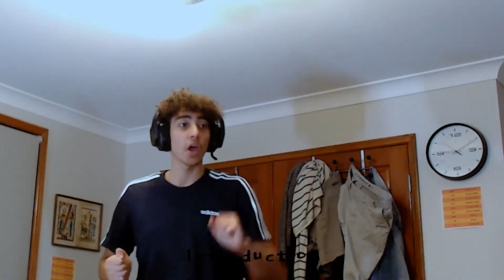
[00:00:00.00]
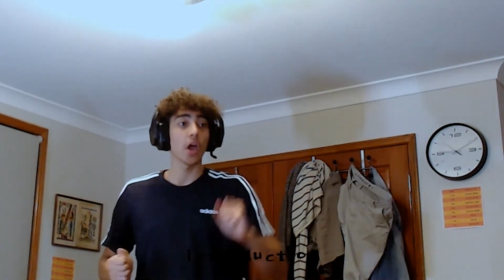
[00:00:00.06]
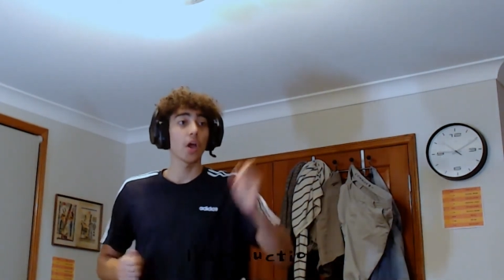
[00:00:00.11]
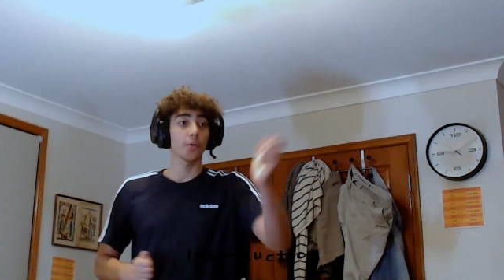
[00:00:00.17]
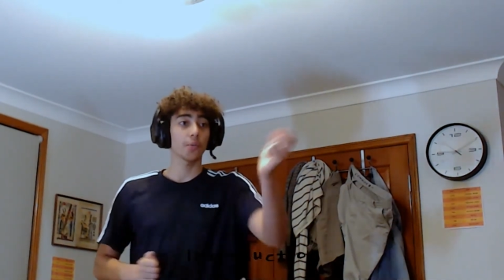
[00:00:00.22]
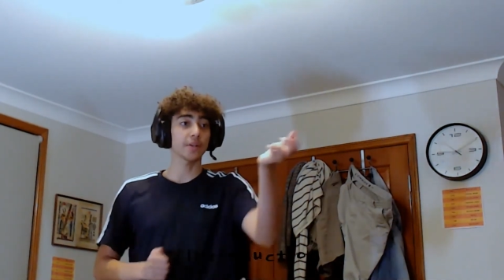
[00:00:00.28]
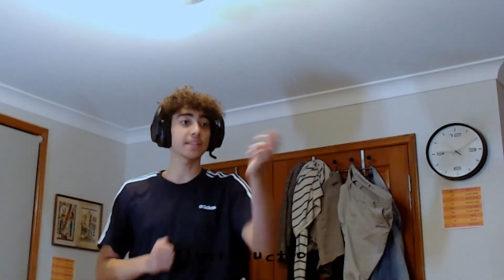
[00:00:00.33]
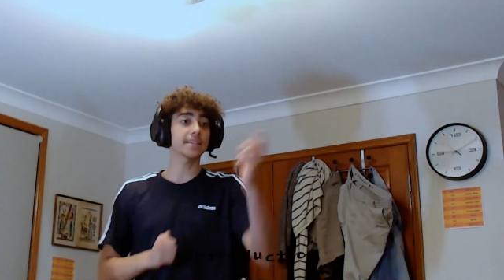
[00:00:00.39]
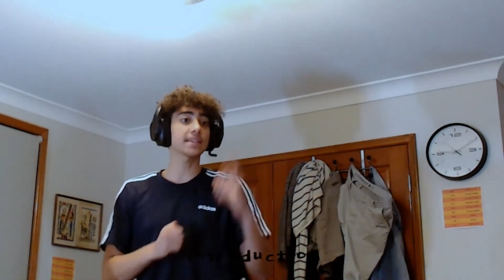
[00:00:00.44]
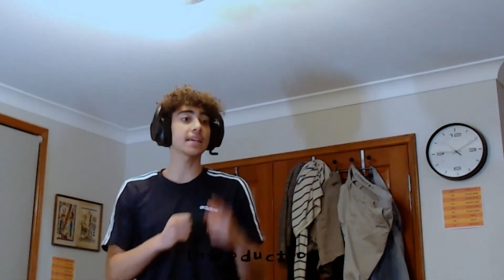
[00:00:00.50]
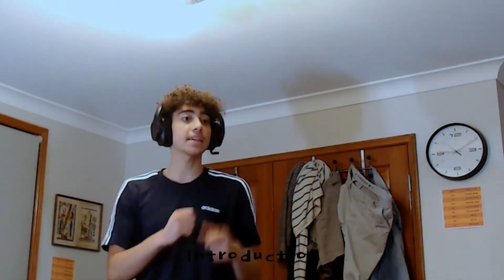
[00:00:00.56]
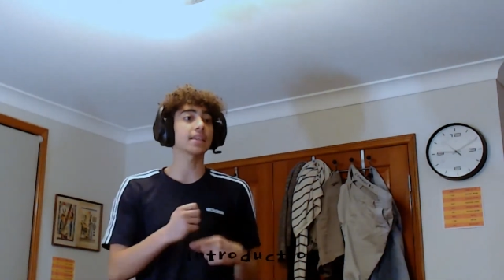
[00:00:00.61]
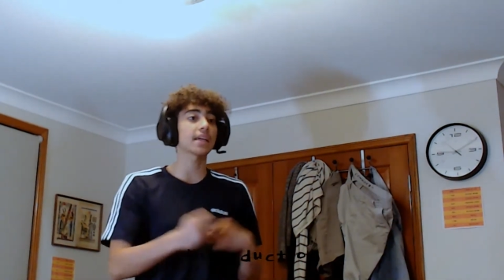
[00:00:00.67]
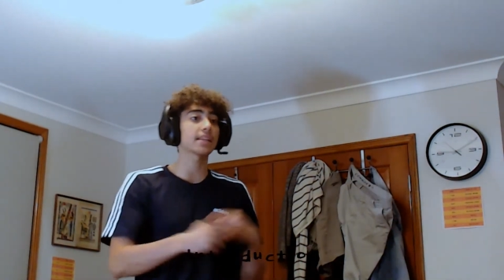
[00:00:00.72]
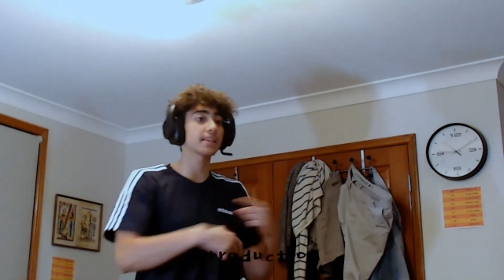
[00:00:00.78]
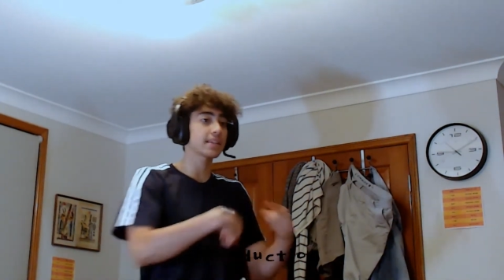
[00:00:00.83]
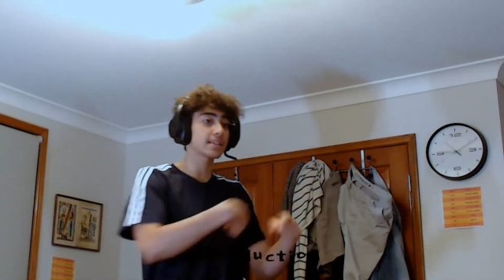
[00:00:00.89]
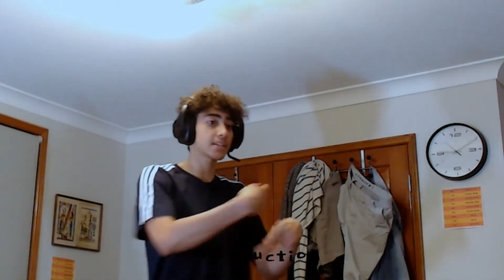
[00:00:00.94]
we see
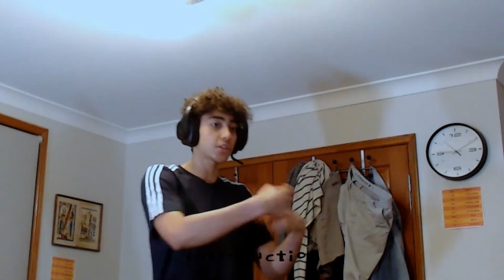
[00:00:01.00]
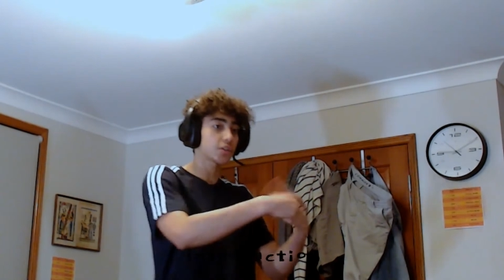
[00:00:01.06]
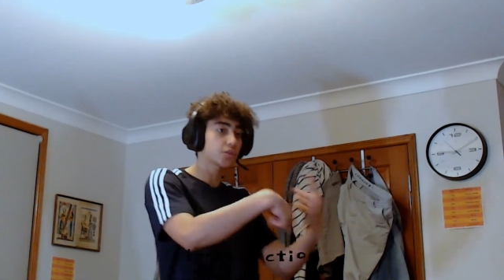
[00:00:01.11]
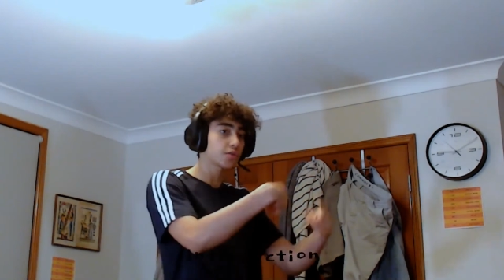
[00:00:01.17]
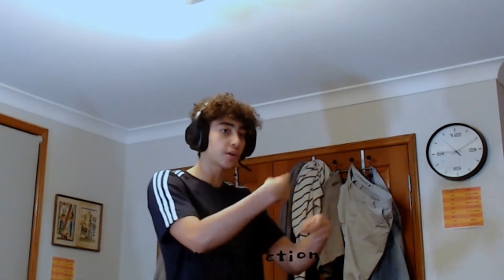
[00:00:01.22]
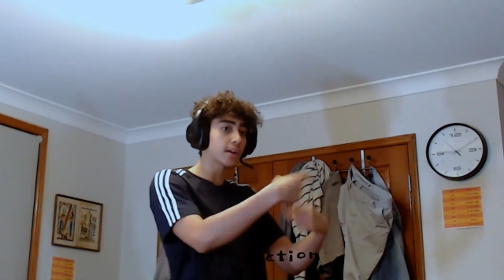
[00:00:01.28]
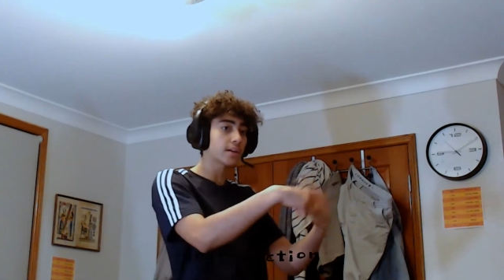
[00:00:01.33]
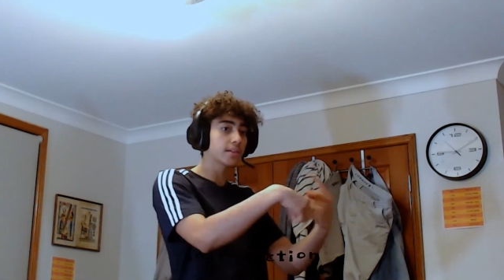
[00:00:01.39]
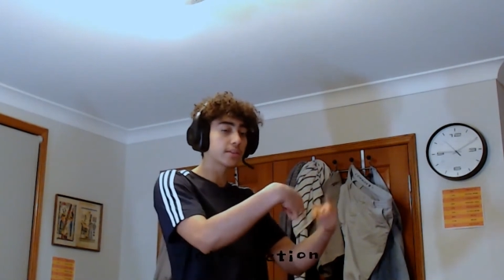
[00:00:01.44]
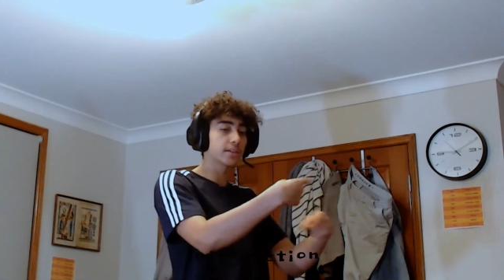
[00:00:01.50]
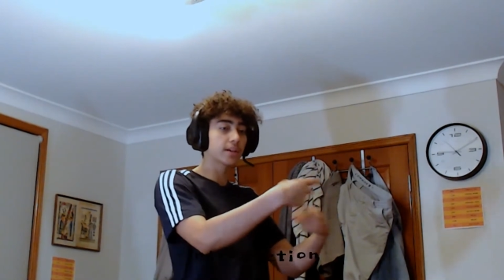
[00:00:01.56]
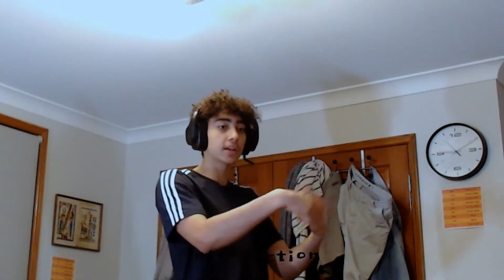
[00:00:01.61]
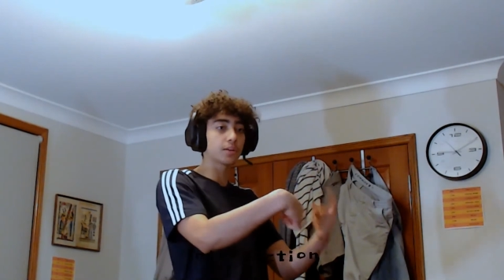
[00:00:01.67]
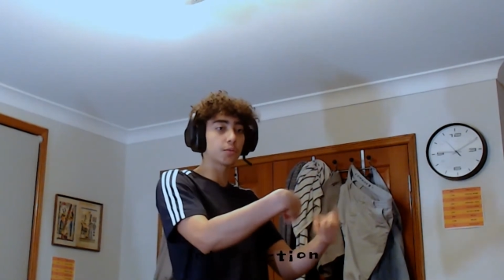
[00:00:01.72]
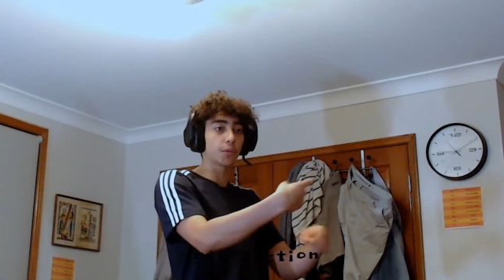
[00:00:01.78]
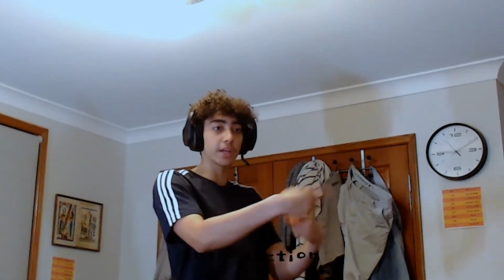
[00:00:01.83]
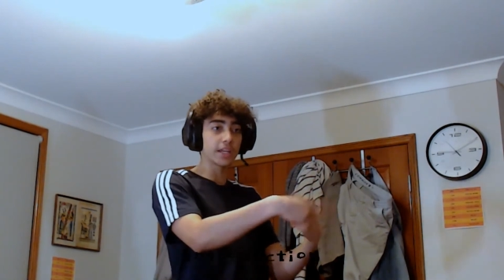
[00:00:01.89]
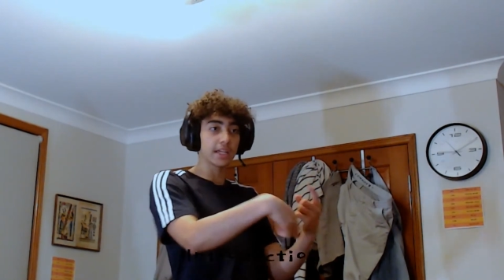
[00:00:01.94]
that there's a strengthening and
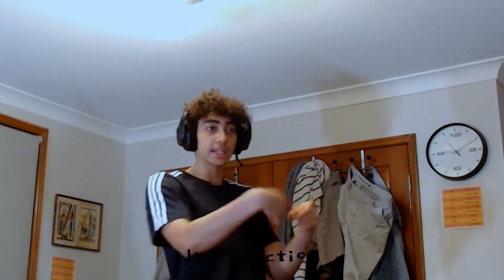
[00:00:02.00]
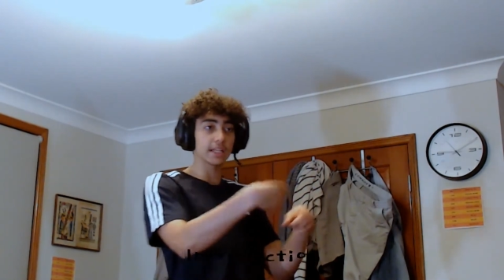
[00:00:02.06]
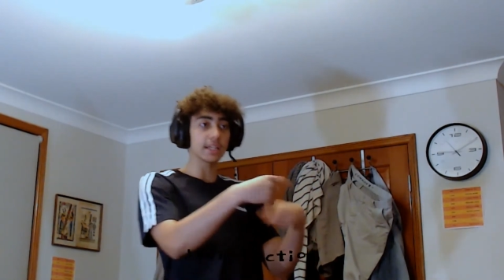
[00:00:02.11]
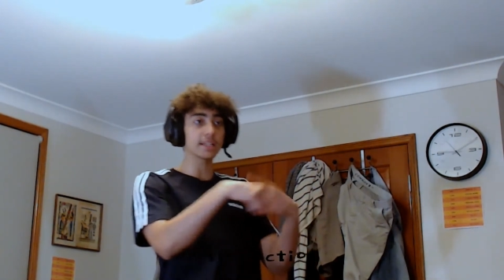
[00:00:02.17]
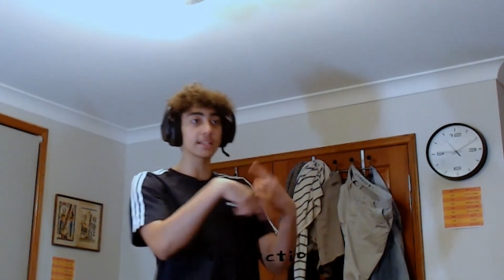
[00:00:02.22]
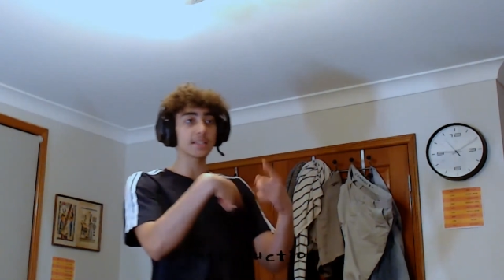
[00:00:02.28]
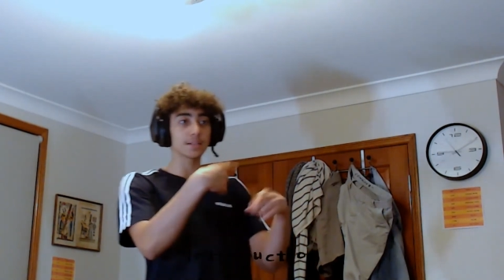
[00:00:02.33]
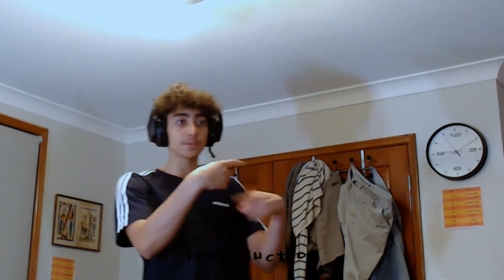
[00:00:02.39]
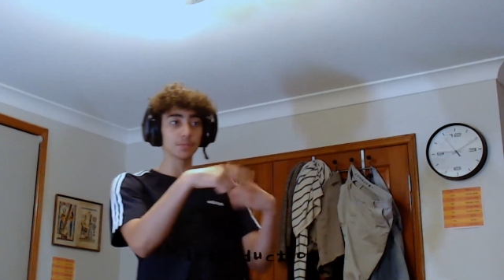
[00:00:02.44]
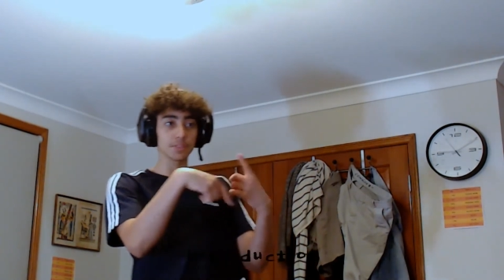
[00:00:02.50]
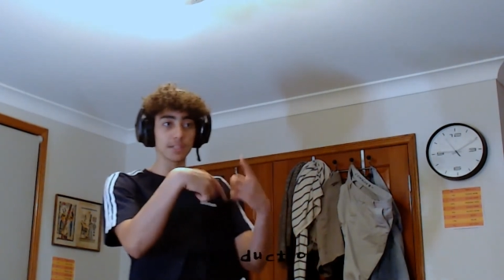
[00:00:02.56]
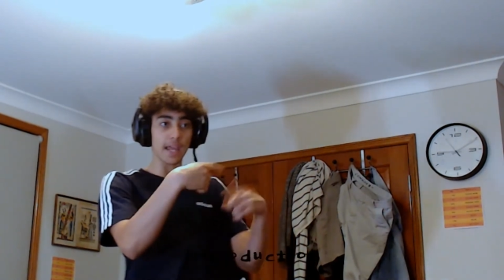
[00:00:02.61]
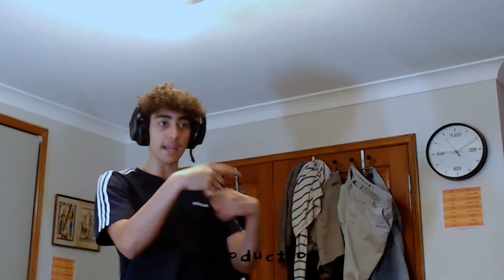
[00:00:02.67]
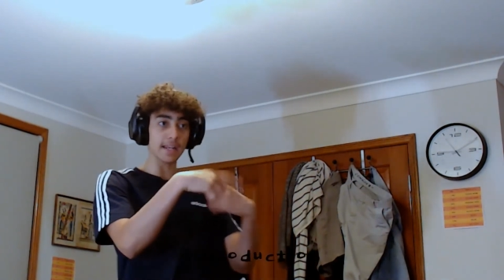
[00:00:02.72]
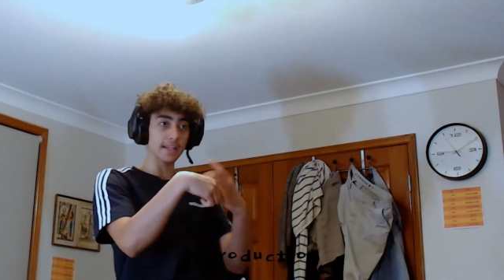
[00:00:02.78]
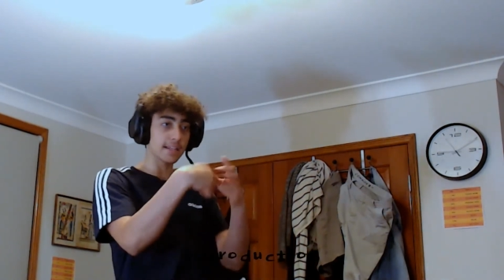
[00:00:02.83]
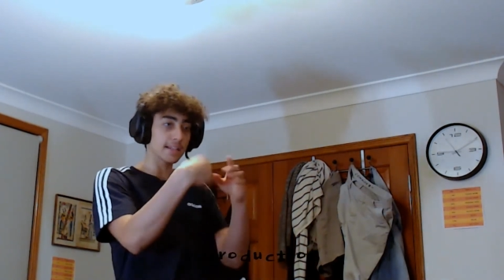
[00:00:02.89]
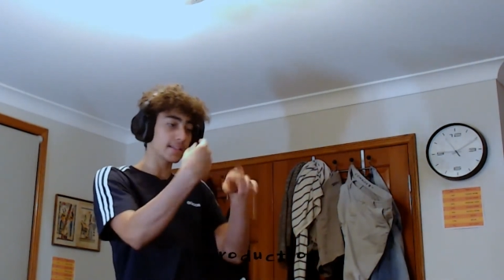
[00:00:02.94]
weakening
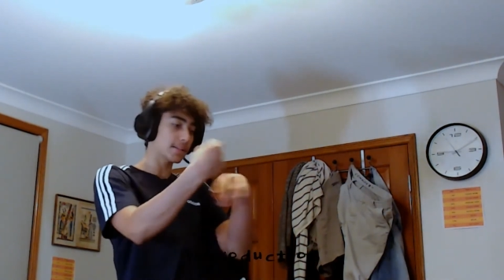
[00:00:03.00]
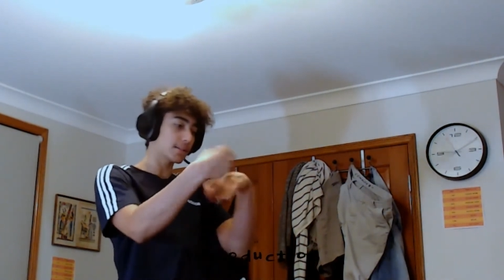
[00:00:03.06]
simultaneous,